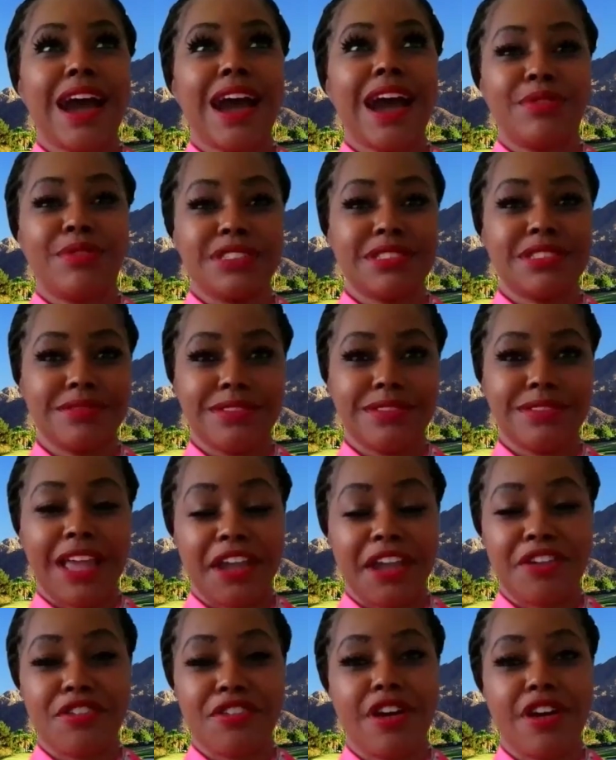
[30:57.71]
I was
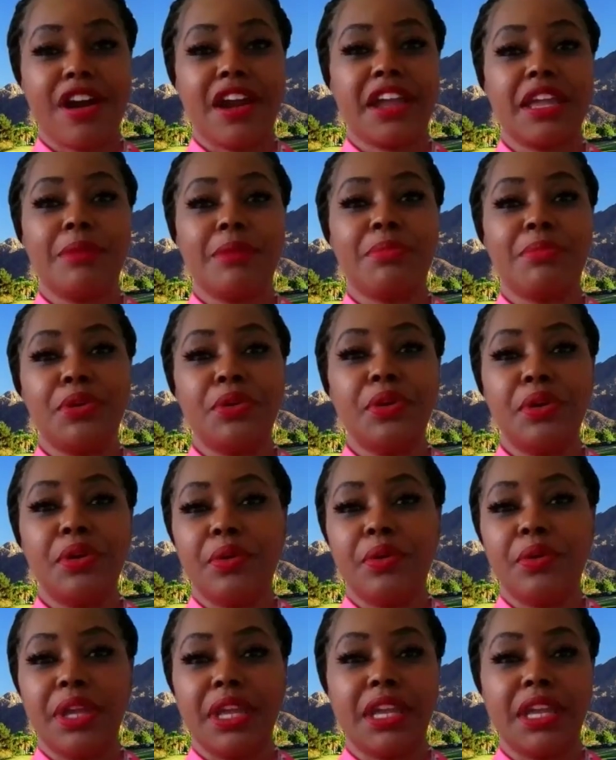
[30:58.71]
like crying and
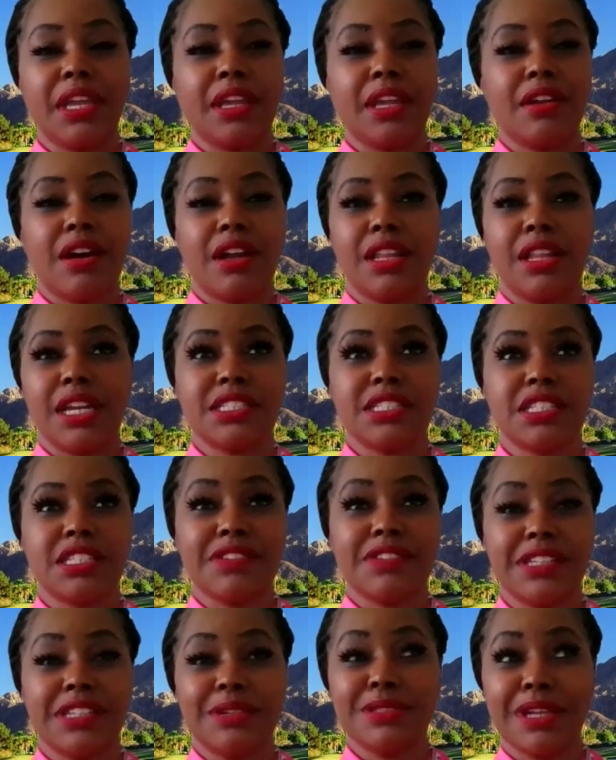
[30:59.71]
boohooing and all of that
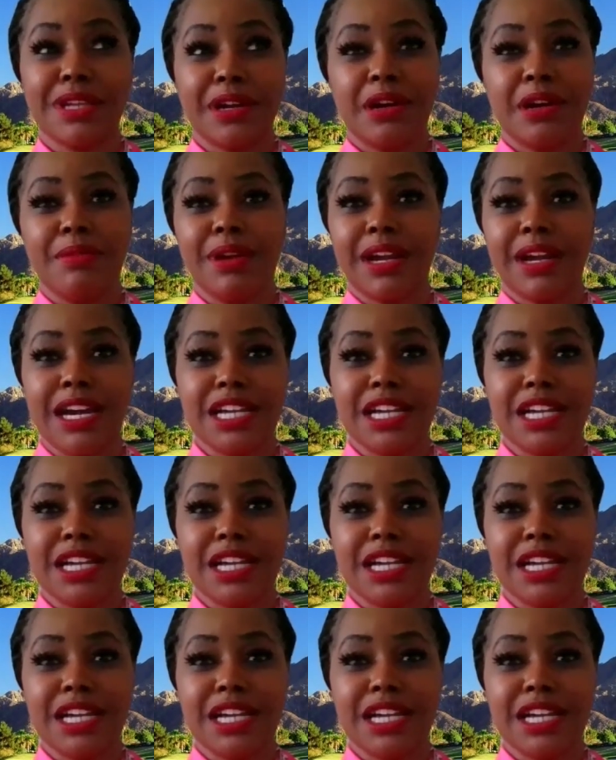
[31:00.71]
stuff. And I was like, oh my